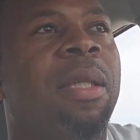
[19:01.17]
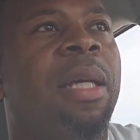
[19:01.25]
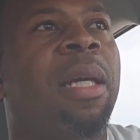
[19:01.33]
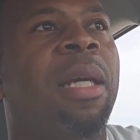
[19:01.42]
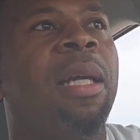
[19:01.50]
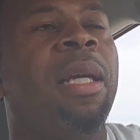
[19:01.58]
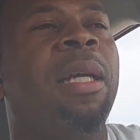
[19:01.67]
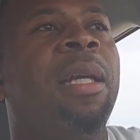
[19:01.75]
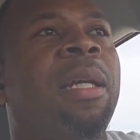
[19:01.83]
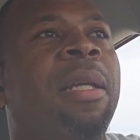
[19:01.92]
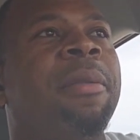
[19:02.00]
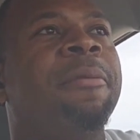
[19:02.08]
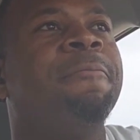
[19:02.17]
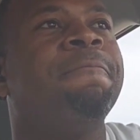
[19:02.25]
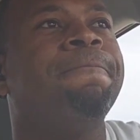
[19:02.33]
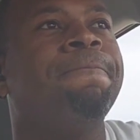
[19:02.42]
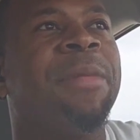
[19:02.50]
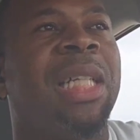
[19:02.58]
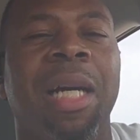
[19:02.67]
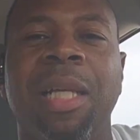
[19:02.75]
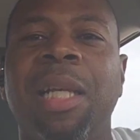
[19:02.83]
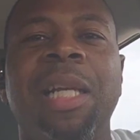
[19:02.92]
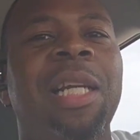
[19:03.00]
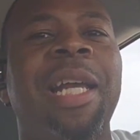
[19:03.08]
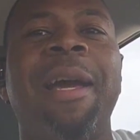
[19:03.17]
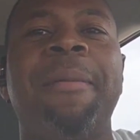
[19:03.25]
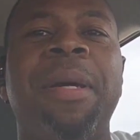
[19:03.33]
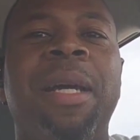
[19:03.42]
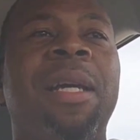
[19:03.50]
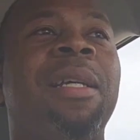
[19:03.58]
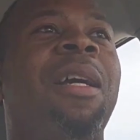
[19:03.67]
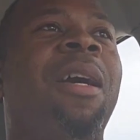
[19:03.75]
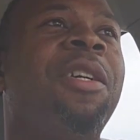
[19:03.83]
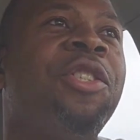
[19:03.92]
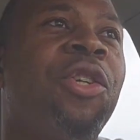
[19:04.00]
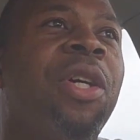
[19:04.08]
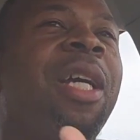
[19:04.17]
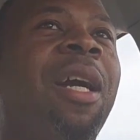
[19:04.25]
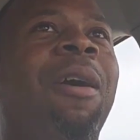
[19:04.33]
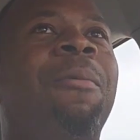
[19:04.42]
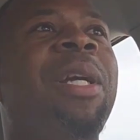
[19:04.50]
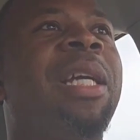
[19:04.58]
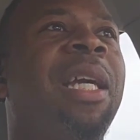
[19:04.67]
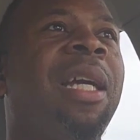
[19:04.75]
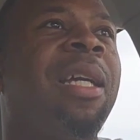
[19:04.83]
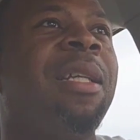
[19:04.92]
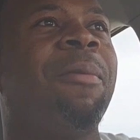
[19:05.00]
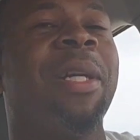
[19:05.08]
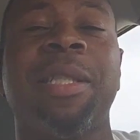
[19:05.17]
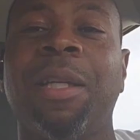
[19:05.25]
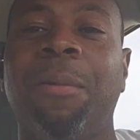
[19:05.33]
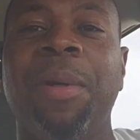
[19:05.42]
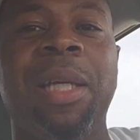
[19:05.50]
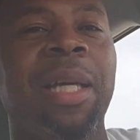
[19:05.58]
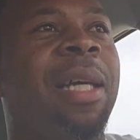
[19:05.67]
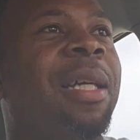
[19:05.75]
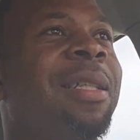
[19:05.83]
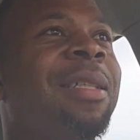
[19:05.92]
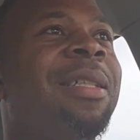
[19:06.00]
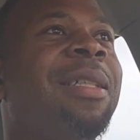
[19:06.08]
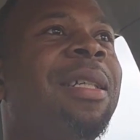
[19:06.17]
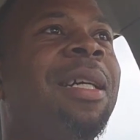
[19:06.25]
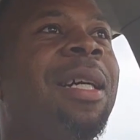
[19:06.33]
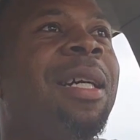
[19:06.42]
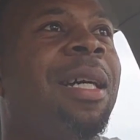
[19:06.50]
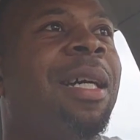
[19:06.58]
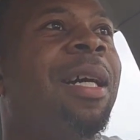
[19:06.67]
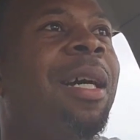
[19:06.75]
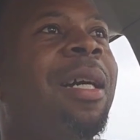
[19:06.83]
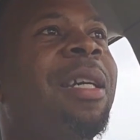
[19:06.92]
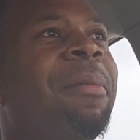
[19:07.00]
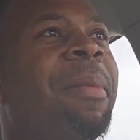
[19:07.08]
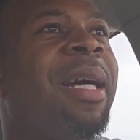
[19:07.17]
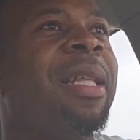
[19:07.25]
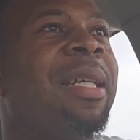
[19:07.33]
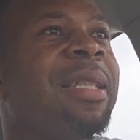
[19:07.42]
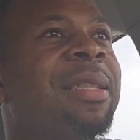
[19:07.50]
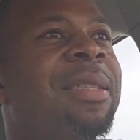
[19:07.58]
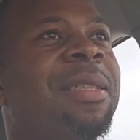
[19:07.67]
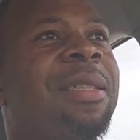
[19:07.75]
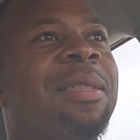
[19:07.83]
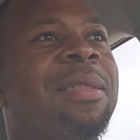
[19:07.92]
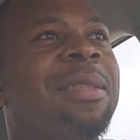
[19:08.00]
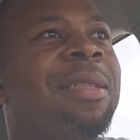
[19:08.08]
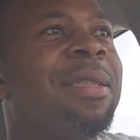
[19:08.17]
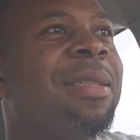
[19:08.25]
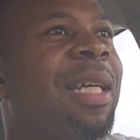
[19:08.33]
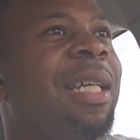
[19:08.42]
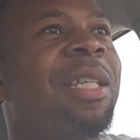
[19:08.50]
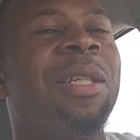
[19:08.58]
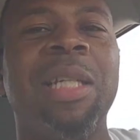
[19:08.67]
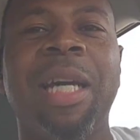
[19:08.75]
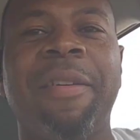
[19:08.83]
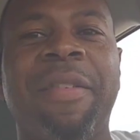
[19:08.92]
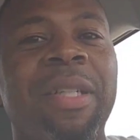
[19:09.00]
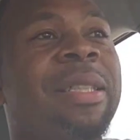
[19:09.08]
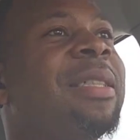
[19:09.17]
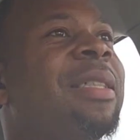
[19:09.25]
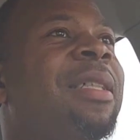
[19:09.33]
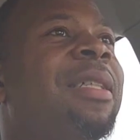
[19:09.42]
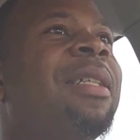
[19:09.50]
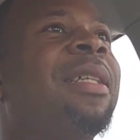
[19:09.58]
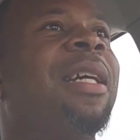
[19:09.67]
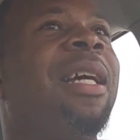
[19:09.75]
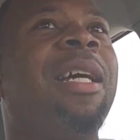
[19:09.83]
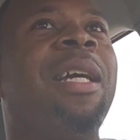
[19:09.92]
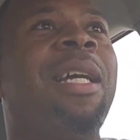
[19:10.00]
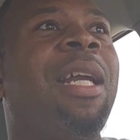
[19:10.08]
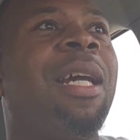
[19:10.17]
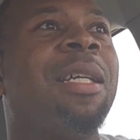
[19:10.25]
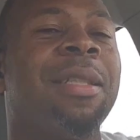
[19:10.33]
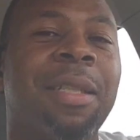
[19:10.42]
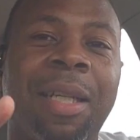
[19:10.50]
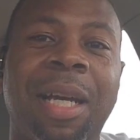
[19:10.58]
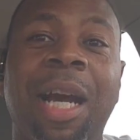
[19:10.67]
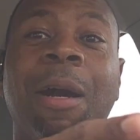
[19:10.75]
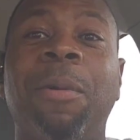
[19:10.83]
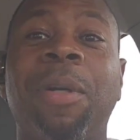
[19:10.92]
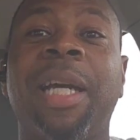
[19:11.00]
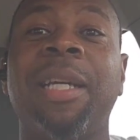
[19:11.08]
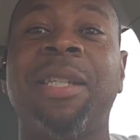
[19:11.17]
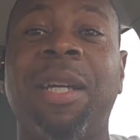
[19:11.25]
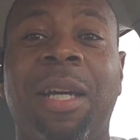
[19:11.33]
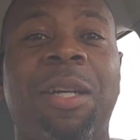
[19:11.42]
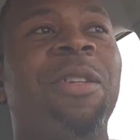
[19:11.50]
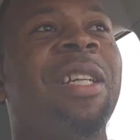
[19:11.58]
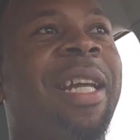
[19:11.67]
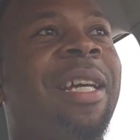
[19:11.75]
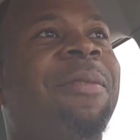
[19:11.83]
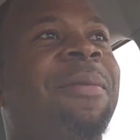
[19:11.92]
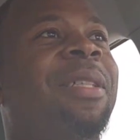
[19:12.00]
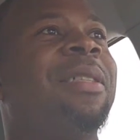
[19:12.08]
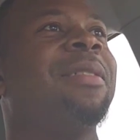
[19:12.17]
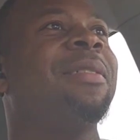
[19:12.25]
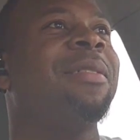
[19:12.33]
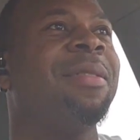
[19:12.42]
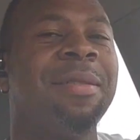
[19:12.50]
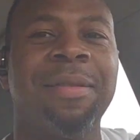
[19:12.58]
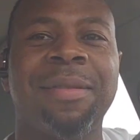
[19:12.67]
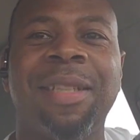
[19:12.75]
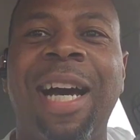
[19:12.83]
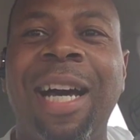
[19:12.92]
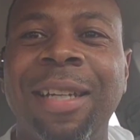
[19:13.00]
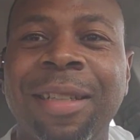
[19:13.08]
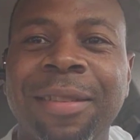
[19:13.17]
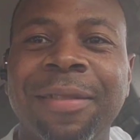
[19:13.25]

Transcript: And other than that, man, y'all enjoy y'all weekend, the rest of your weekend. Hug your mother, tell her you love her, and I will catch y'all on the next one. Holla.